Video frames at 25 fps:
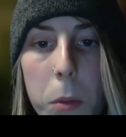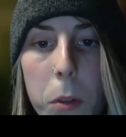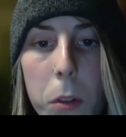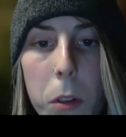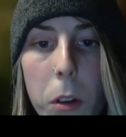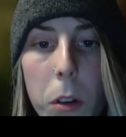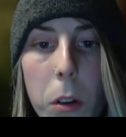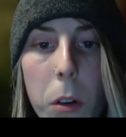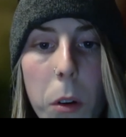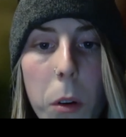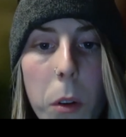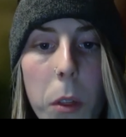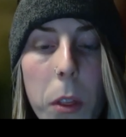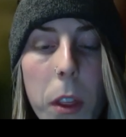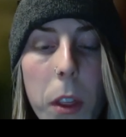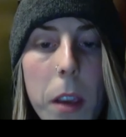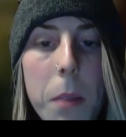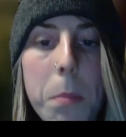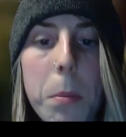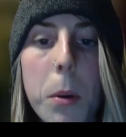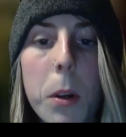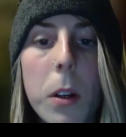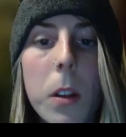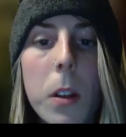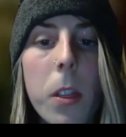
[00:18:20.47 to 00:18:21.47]
So they
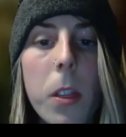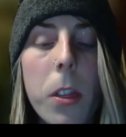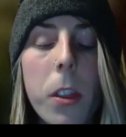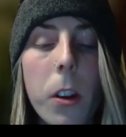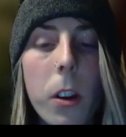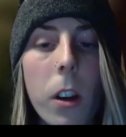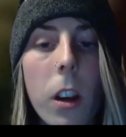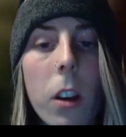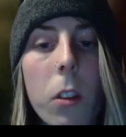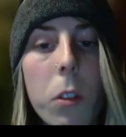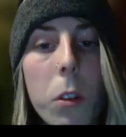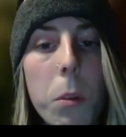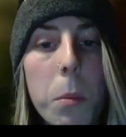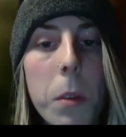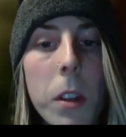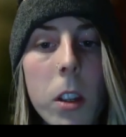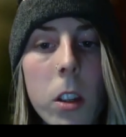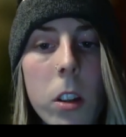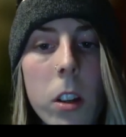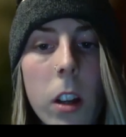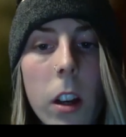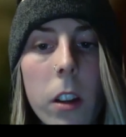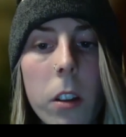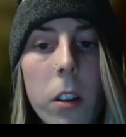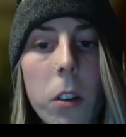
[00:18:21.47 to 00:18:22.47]
put $32
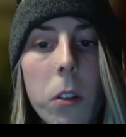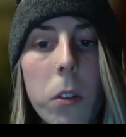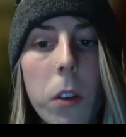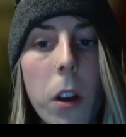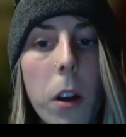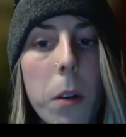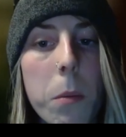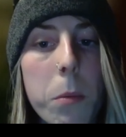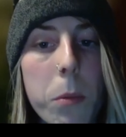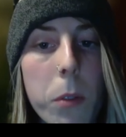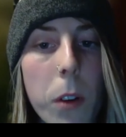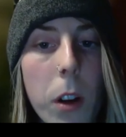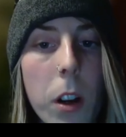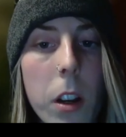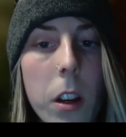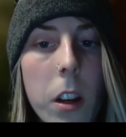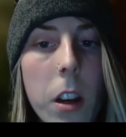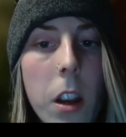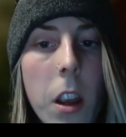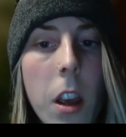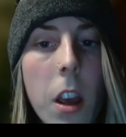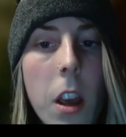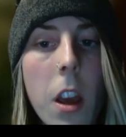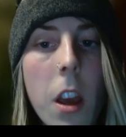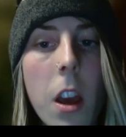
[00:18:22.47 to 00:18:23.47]
million up front
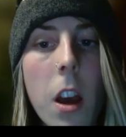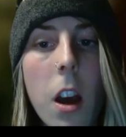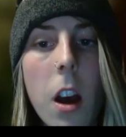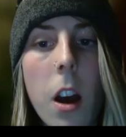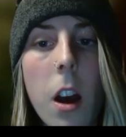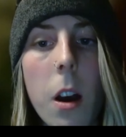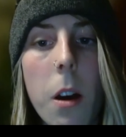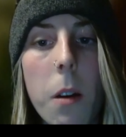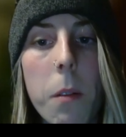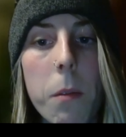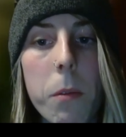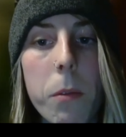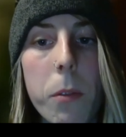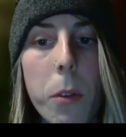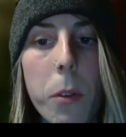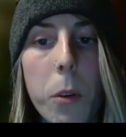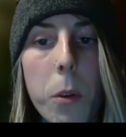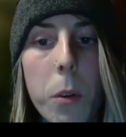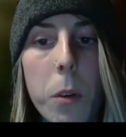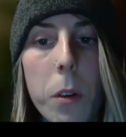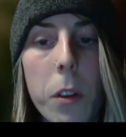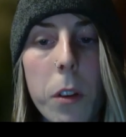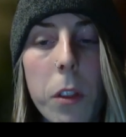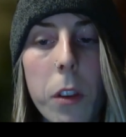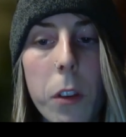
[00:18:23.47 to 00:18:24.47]
um,
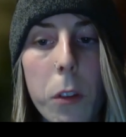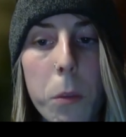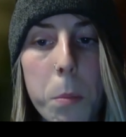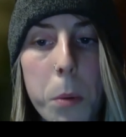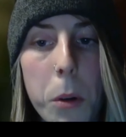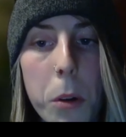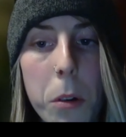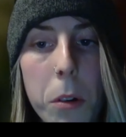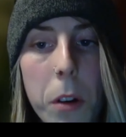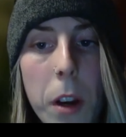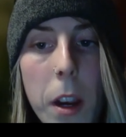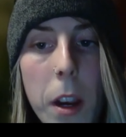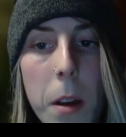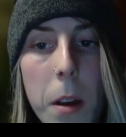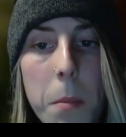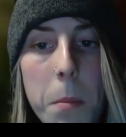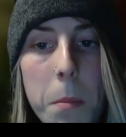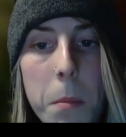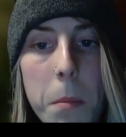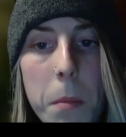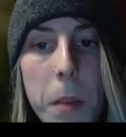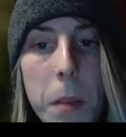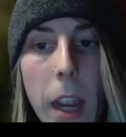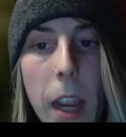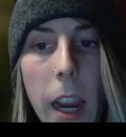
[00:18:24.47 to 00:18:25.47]
for this
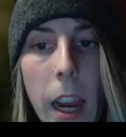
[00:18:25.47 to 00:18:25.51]
program.